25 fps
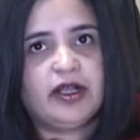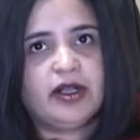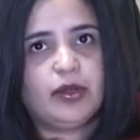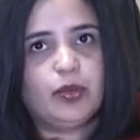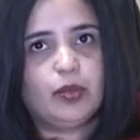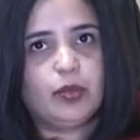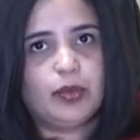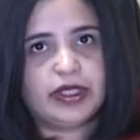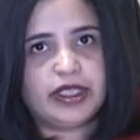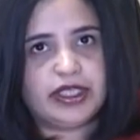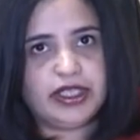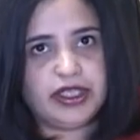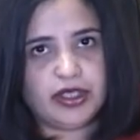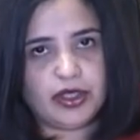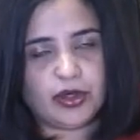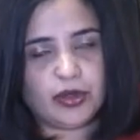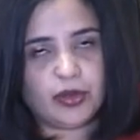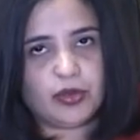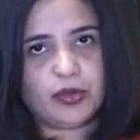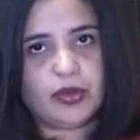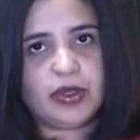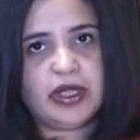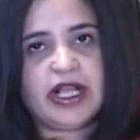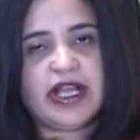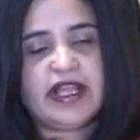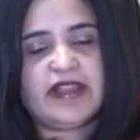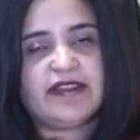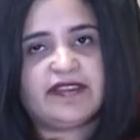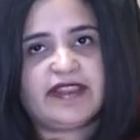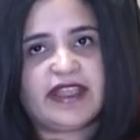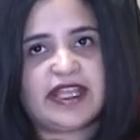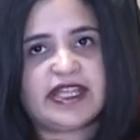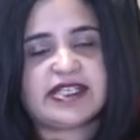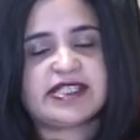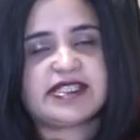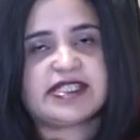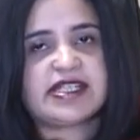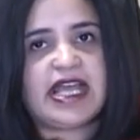would know
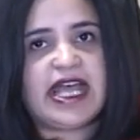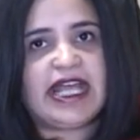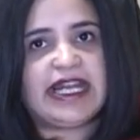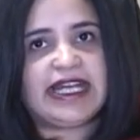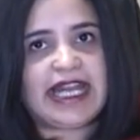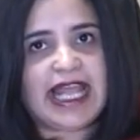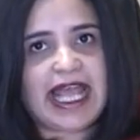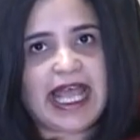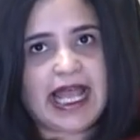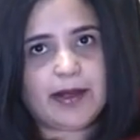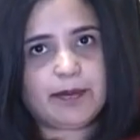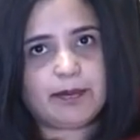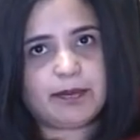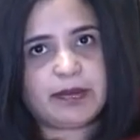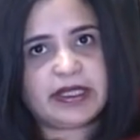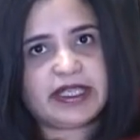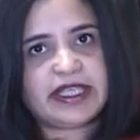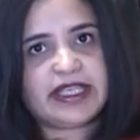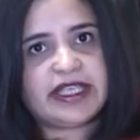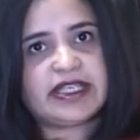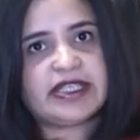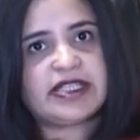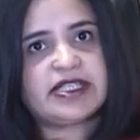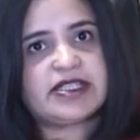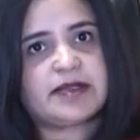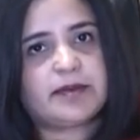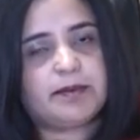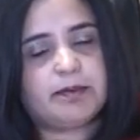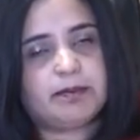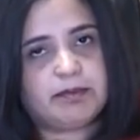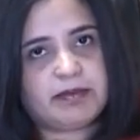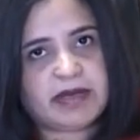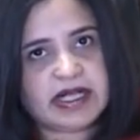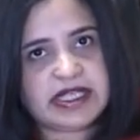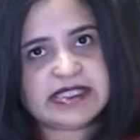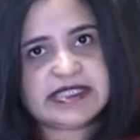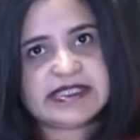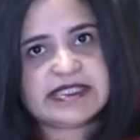that an applicant
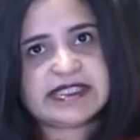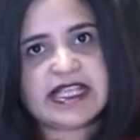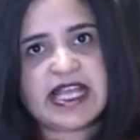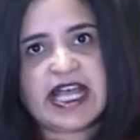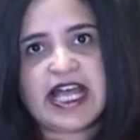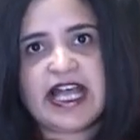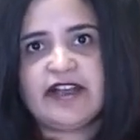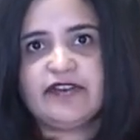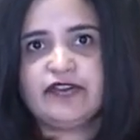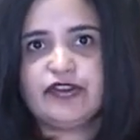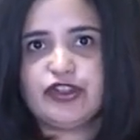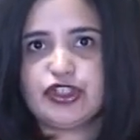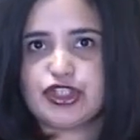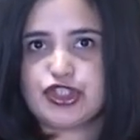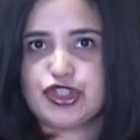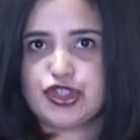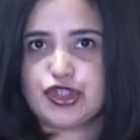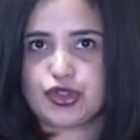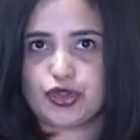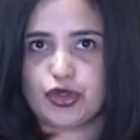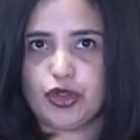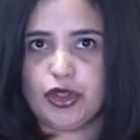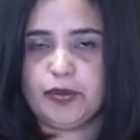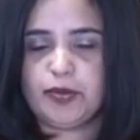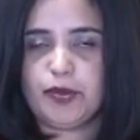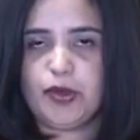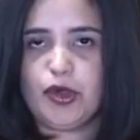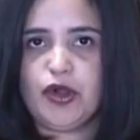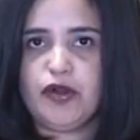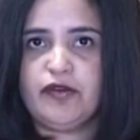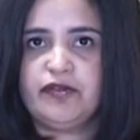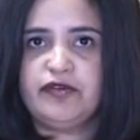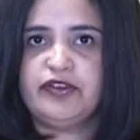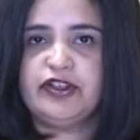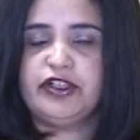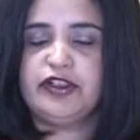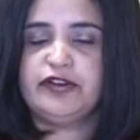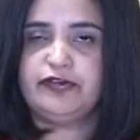must have a job
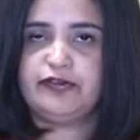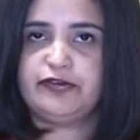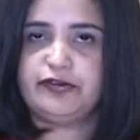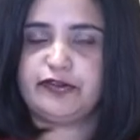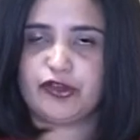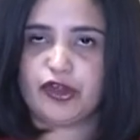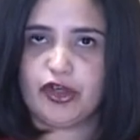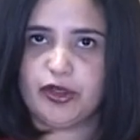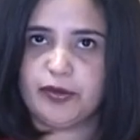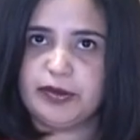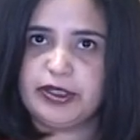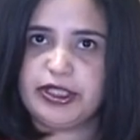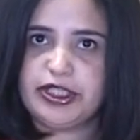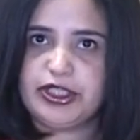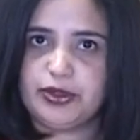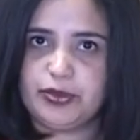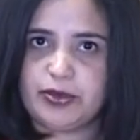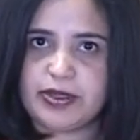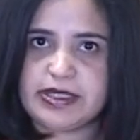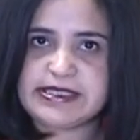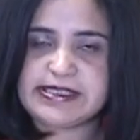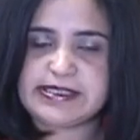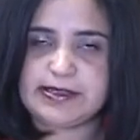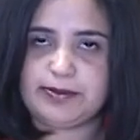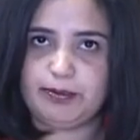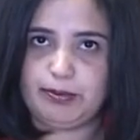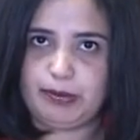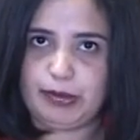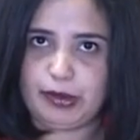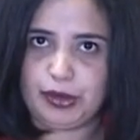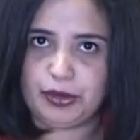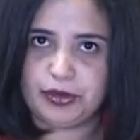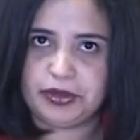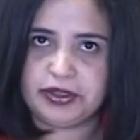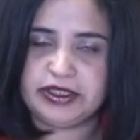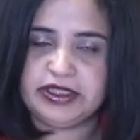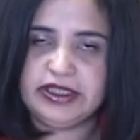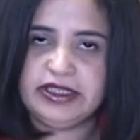offer from a US
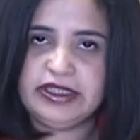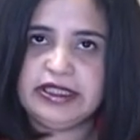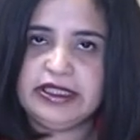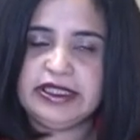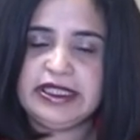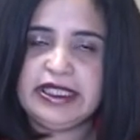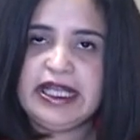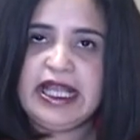employer